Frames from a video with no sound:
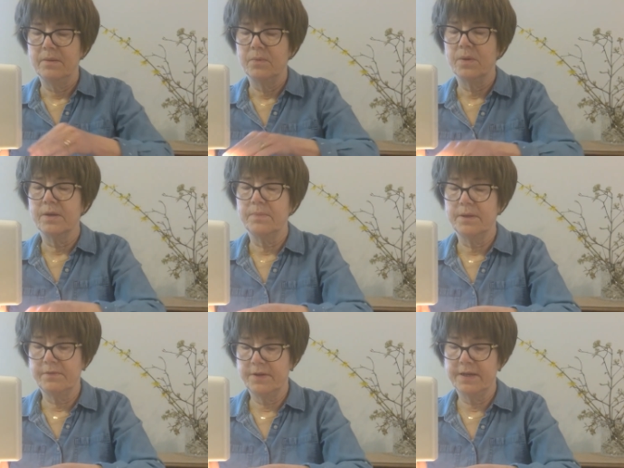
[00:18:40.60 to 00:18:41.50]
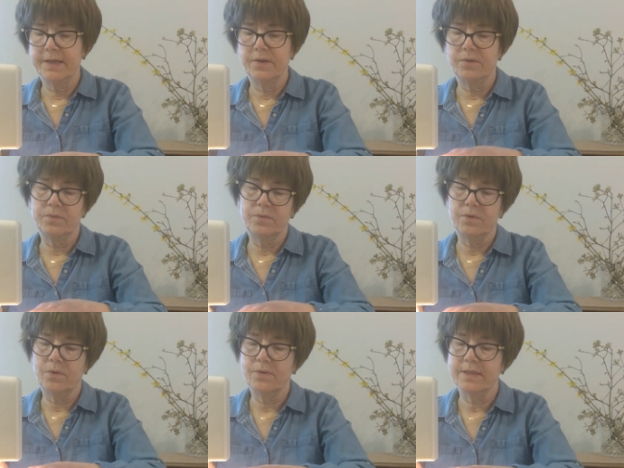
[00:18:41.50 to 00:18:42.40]
We're going to pivot and go
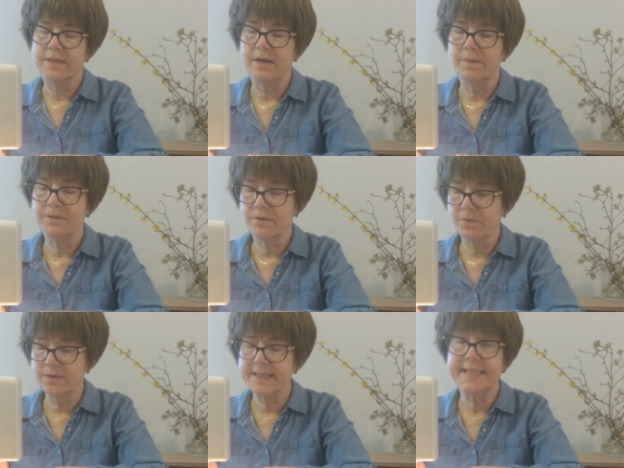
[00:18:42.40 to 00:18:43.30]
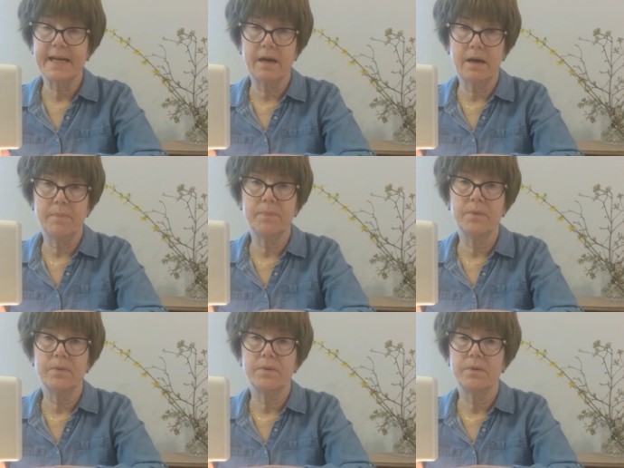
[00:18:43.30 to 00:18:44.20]
along the top. So we'll stop
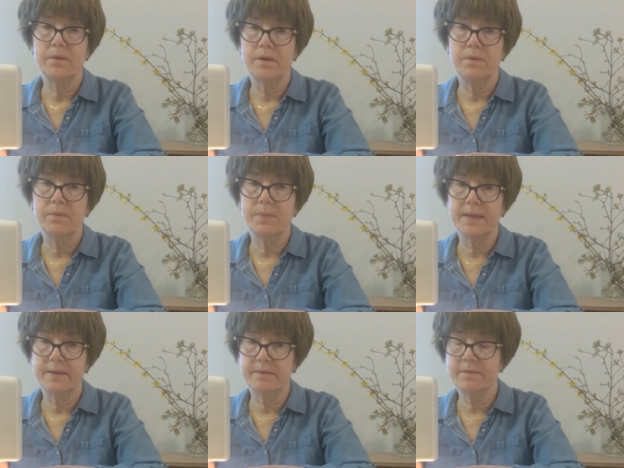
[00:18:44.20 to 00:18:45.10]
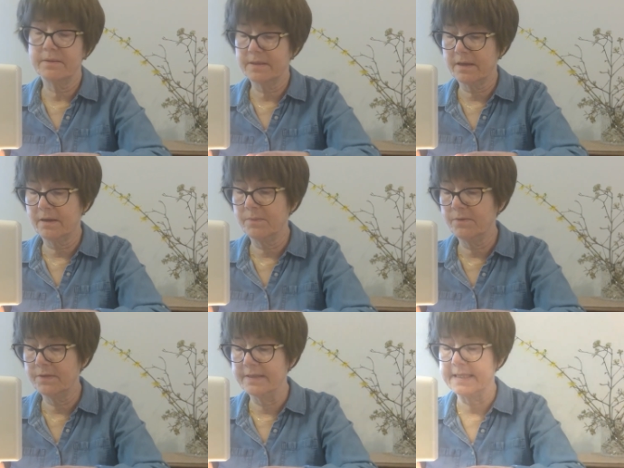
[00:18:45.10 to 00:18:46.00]
when we get to the top
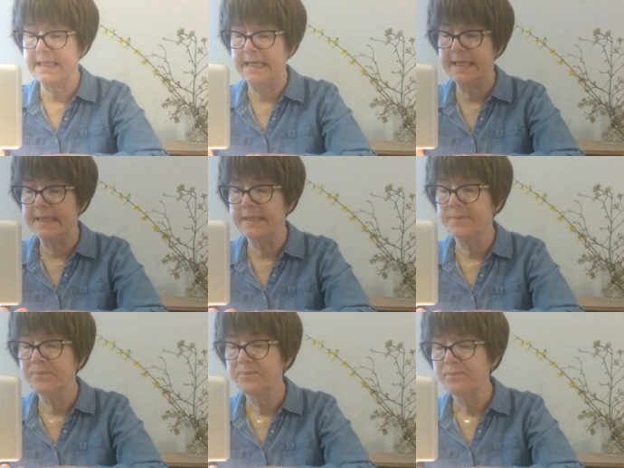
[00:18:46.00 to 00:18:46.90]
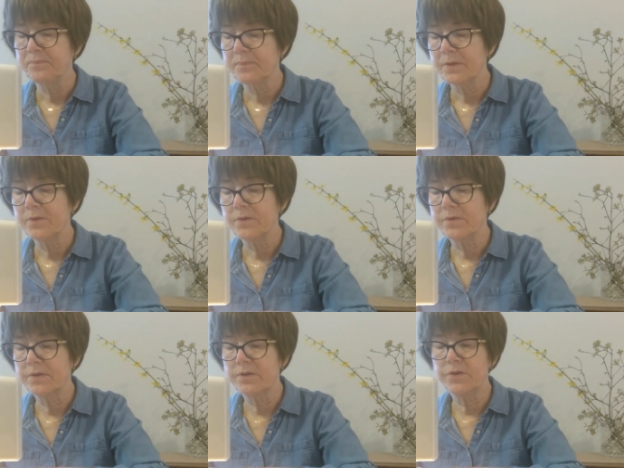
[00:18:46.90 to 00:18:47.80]
of this side. We
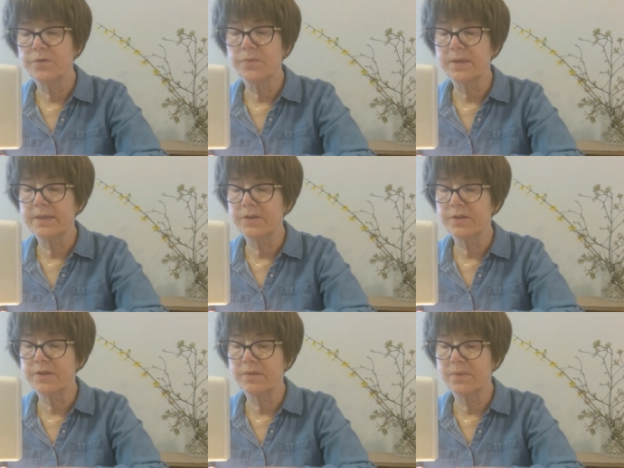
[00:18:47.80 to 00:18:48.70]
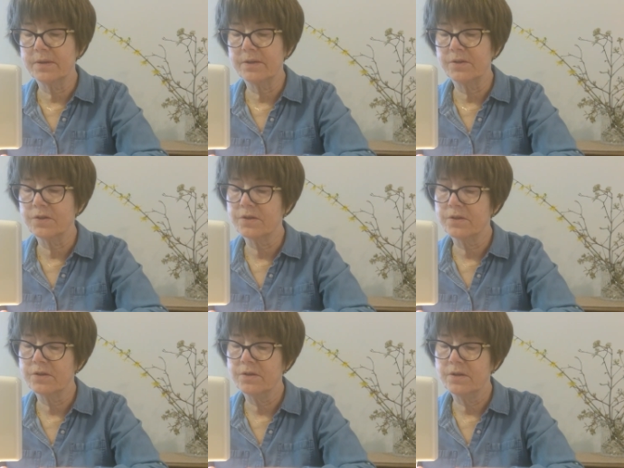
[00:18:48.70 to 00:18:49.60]
need to do the 1 inch, a 1 inch
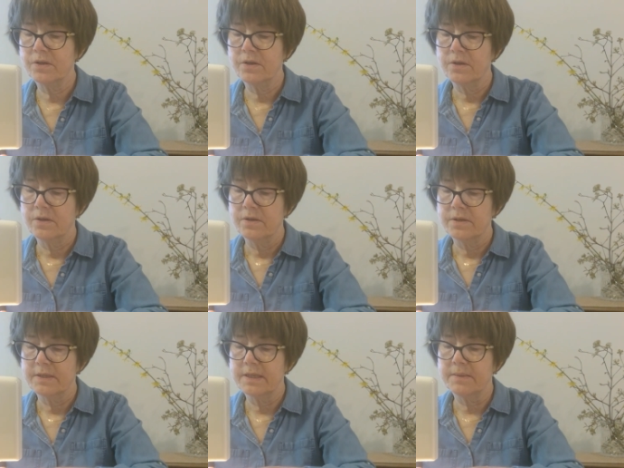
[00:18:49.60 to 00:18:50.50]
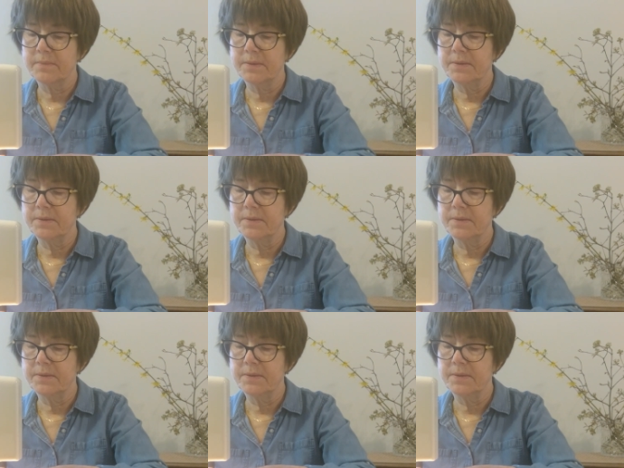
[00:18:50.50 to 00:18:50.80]
seam.